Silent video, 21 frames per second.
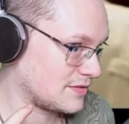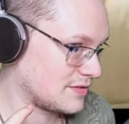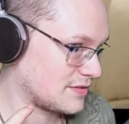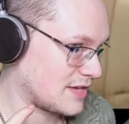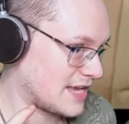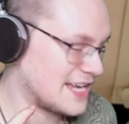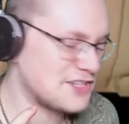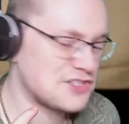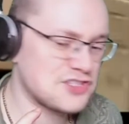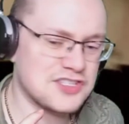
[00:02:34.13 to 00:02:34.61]

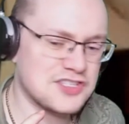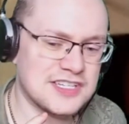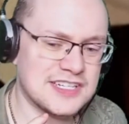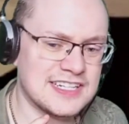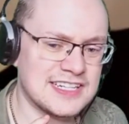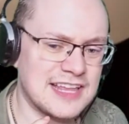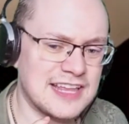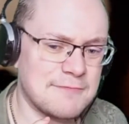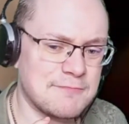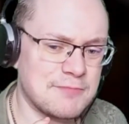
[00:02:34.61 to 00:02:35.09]
Interesting
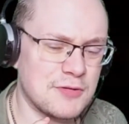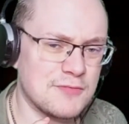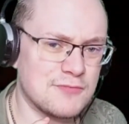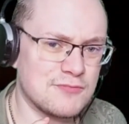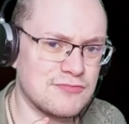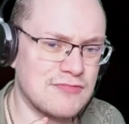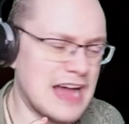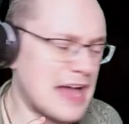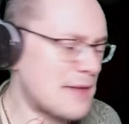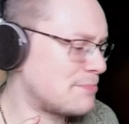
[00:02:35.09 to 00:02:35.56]
that they put
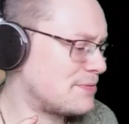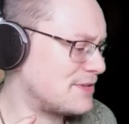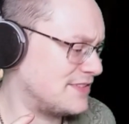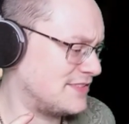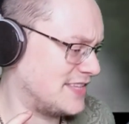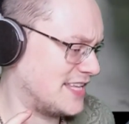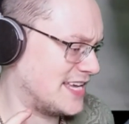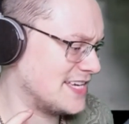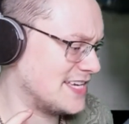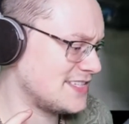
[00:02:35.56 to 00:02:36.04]
rap
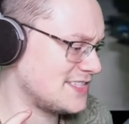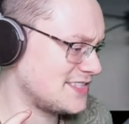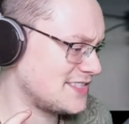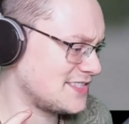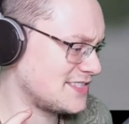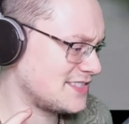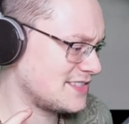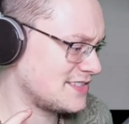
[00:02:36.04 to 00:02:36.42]
in this.